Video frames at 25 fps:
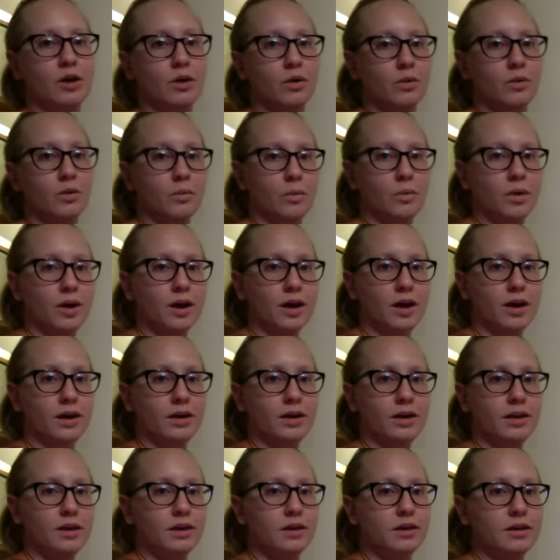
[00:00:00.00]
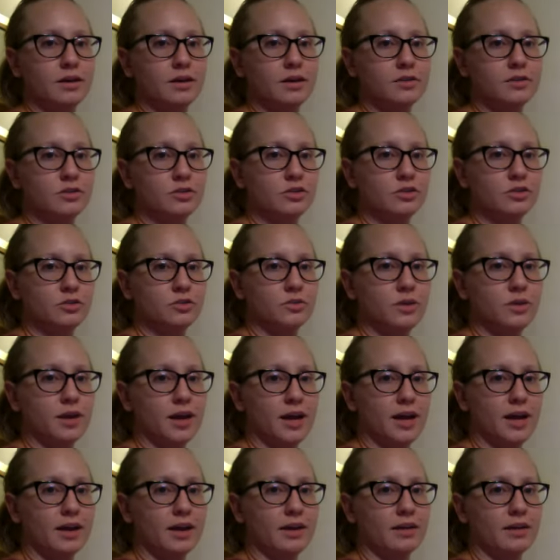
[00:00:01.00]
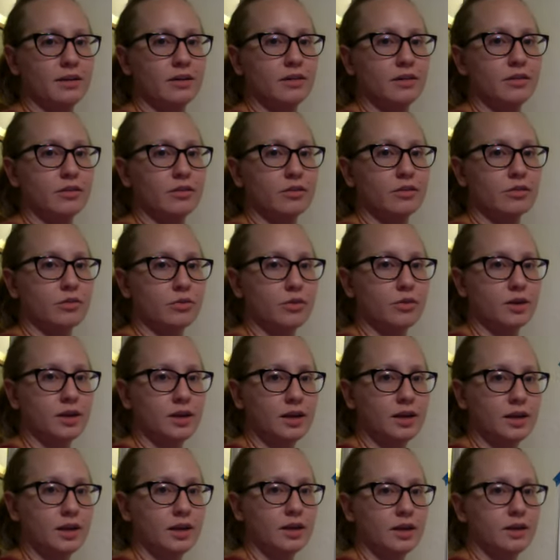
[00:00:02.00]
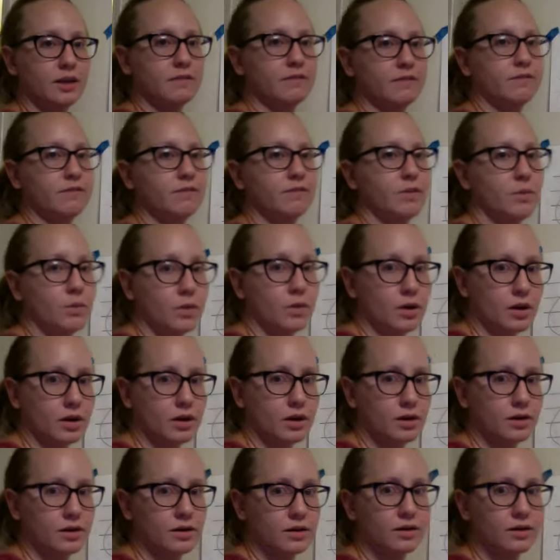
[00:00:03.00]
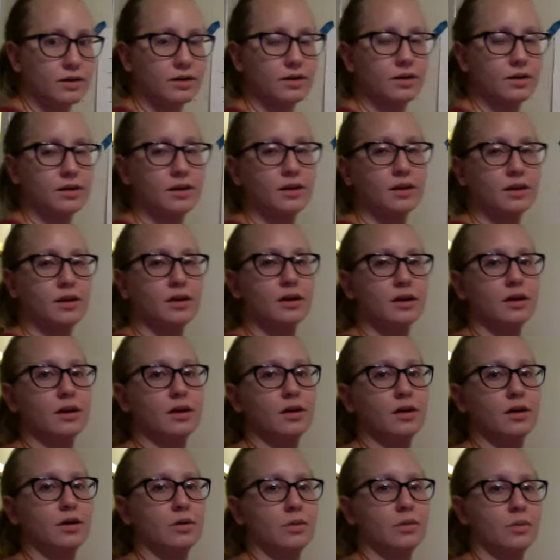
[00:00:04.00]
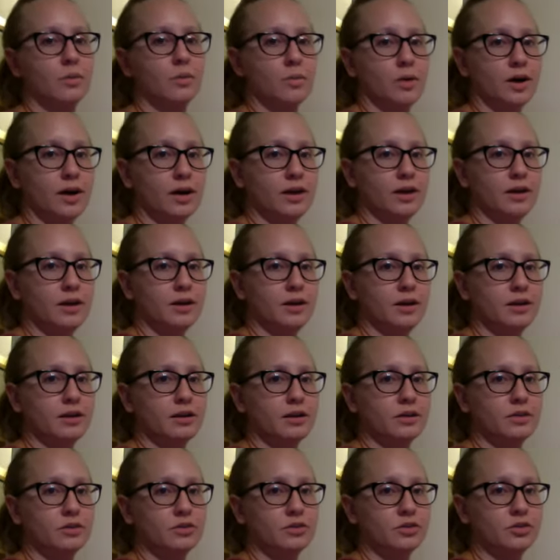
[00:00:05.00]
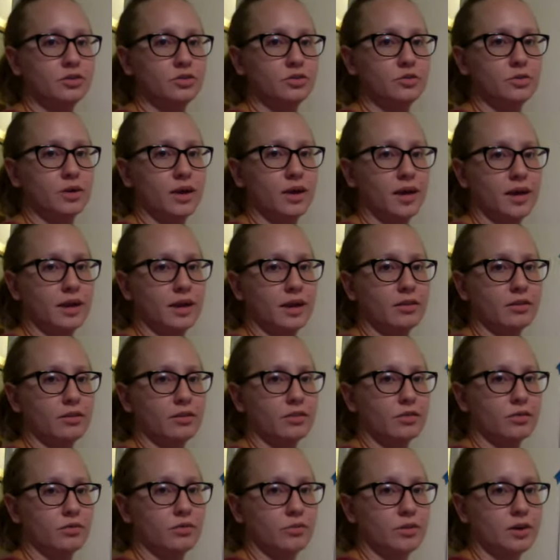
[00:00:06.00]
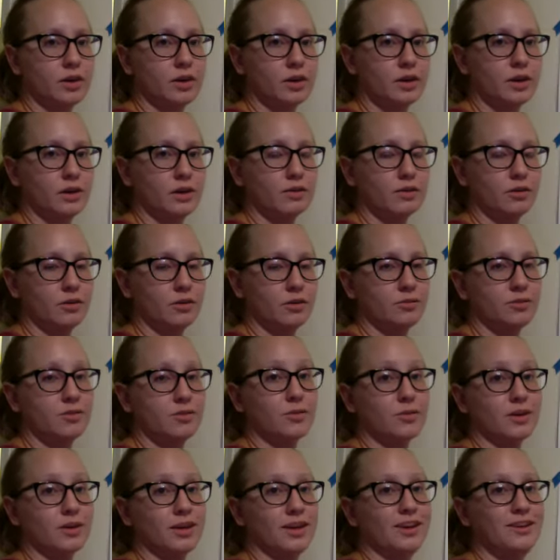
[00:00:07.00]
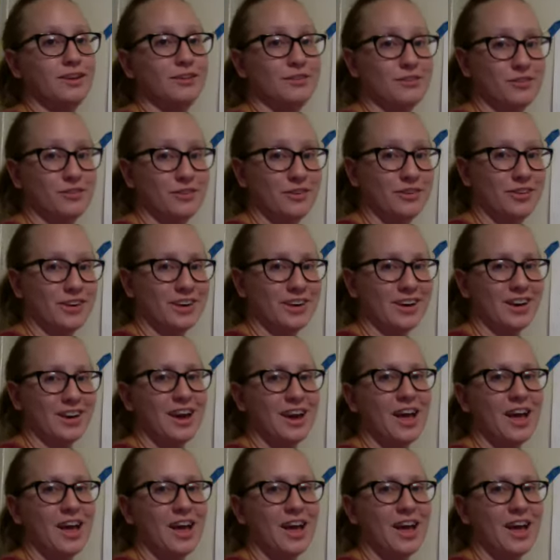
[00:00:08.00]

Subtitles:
1, 2, and 3, 4. 1, 2, and 3, oops, 3, 4.